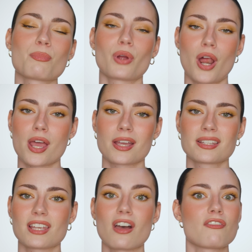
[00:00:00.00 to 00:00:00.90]

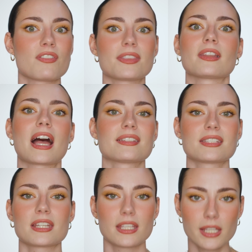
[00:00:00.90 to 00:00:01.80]
products of the
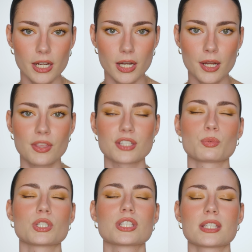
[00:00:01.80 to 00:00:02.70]
last year.
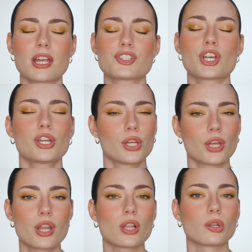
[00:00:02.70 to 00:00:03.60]
This was such a good